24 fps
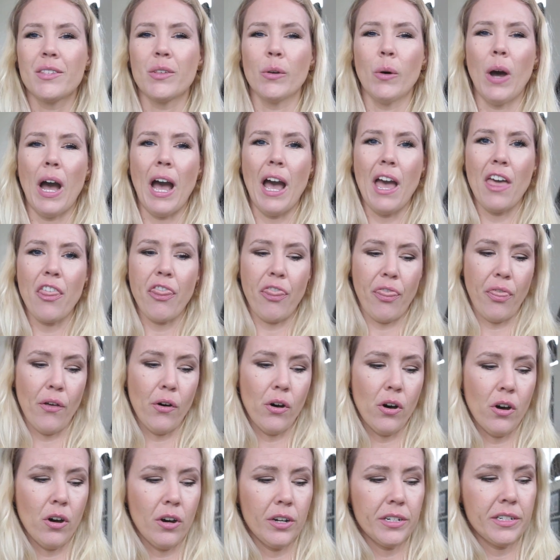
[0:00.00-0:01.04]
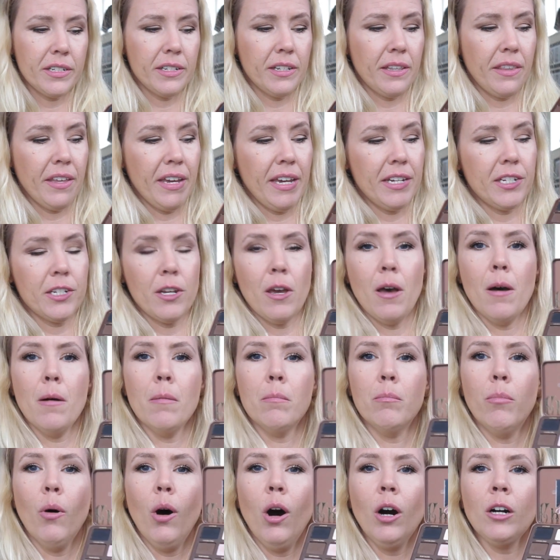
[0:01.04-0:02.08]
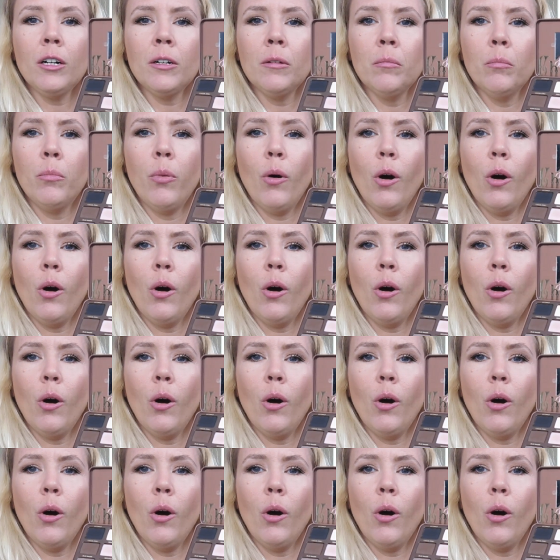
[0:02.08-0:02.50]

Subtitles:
So I thought that Bong